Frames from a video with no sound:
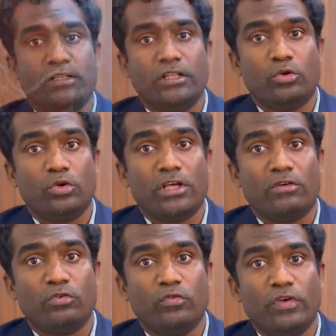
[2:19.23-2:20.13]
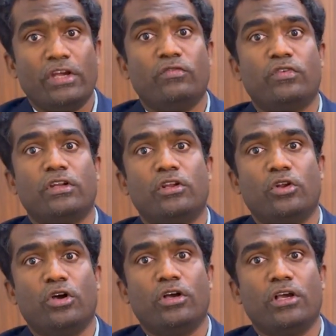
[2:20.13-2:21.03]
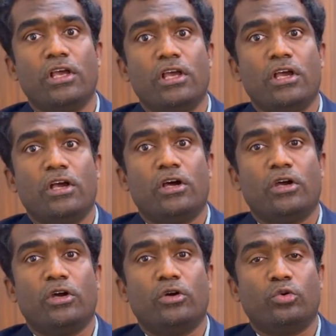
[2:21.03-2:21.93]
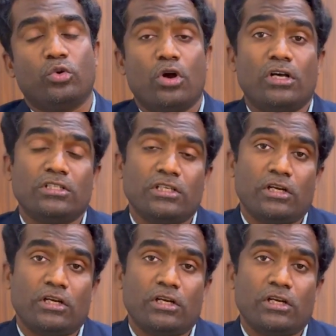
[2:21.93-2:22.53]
they don't have to wait for long to cause,